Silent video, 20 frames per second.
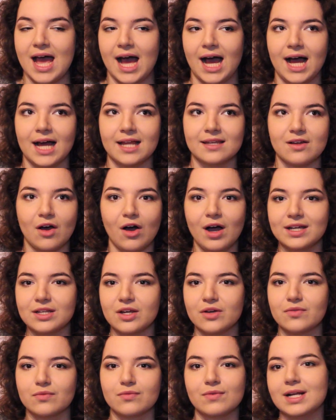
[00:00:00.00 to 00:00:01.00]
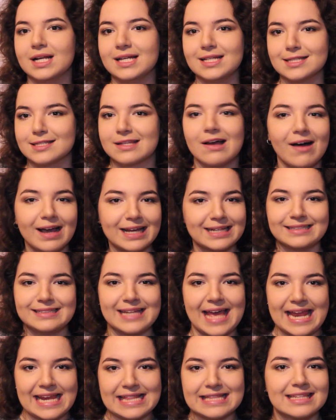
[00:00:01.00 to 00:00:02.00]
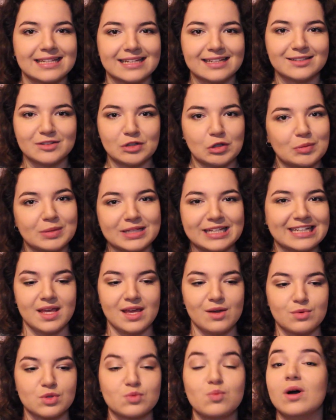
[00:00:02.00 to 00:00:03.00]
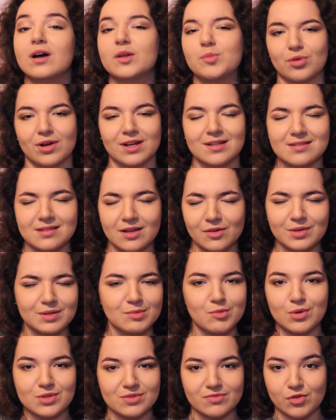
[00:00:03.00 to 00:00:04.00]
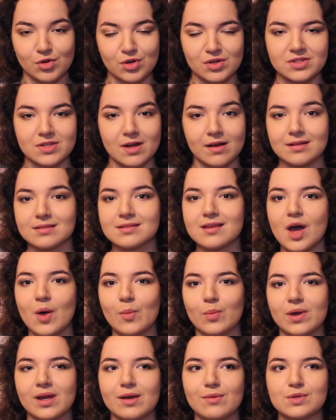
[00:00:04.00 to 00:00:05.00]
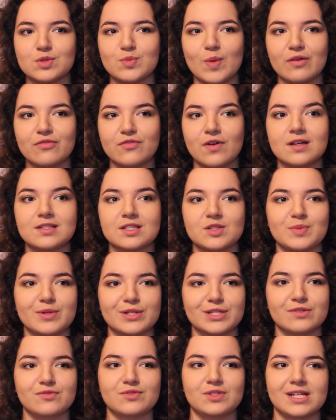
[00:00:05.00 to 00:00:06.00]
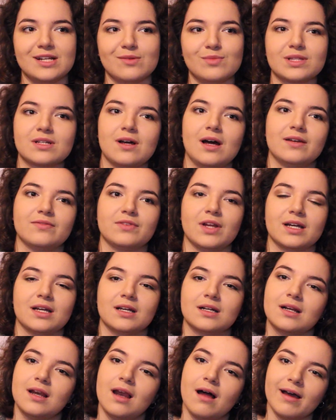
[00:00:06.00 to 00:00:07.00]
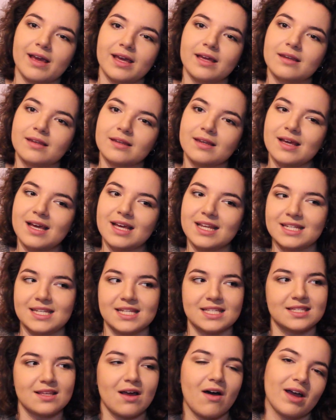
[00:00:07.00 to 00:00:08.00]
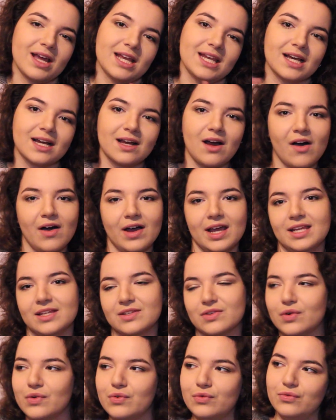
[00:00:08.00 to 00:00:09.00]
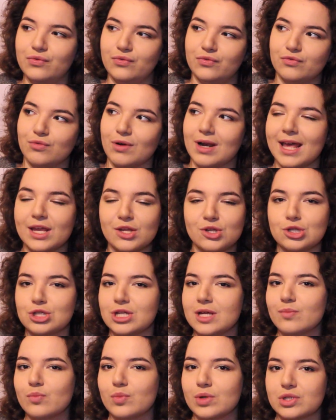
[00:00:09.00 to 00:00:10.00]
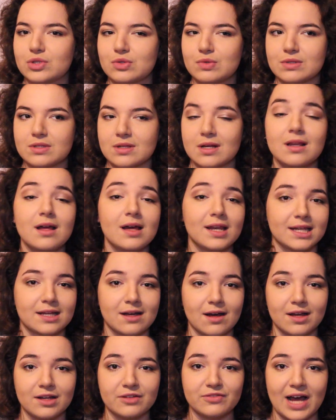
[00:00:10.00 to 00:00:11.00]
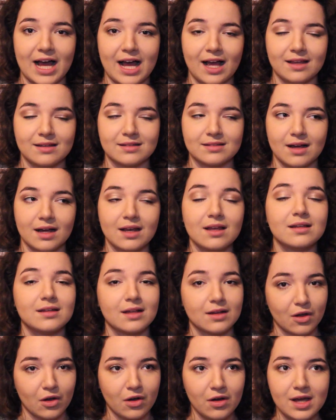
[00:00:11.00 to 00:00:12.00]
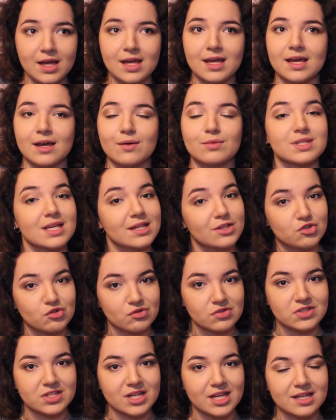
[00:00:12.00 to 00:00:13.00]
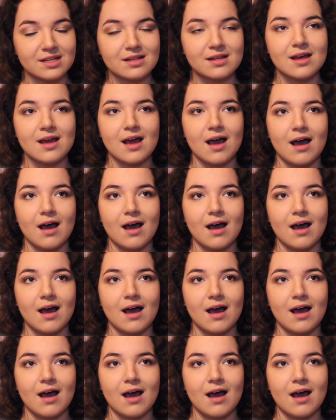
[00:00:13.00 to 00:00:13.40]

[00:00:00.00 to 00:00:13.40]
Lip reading: And I don't really design anything normally. It was WordPress, so it wasn't rocket science, but it was my first experience of dealing with kind of like a client designer kind of relationship, which was a learning curve, and I learned a lot. It was interesting.